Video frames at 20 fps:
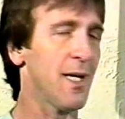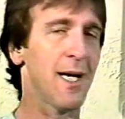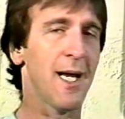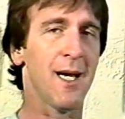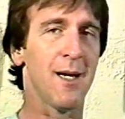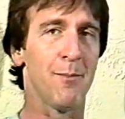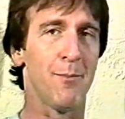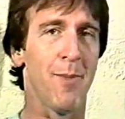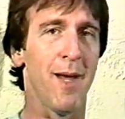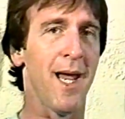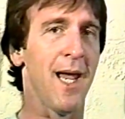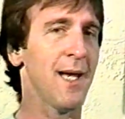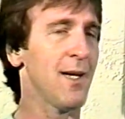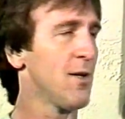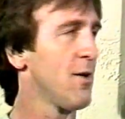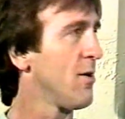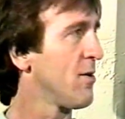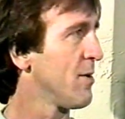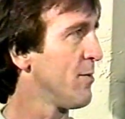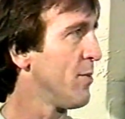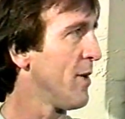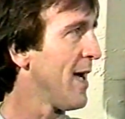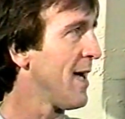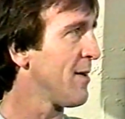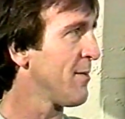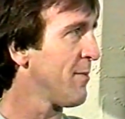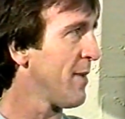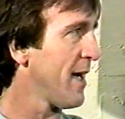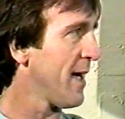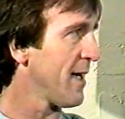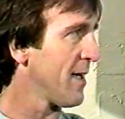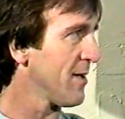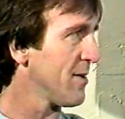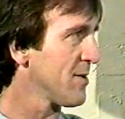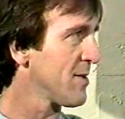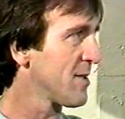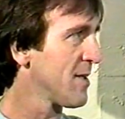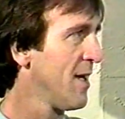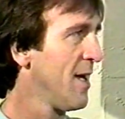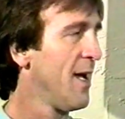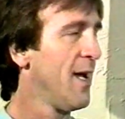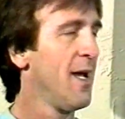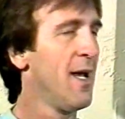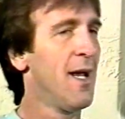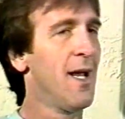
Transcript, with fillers: Then I had a band called the Brown Baggers.